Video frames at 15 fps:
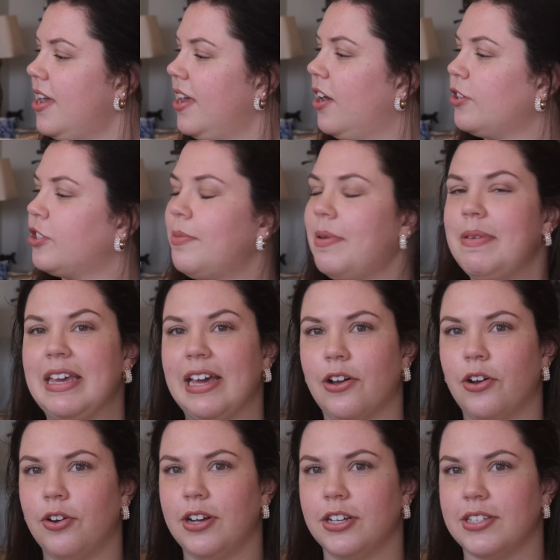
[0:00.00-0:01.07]
It also made me
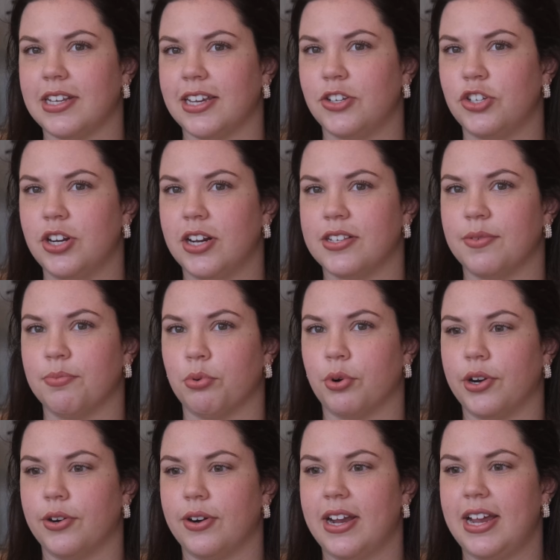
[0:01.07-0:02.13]
giggle because like she does
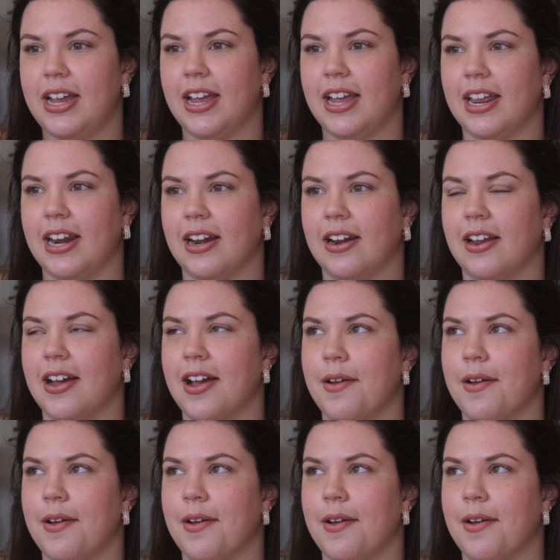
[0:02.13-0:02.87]
embroidery and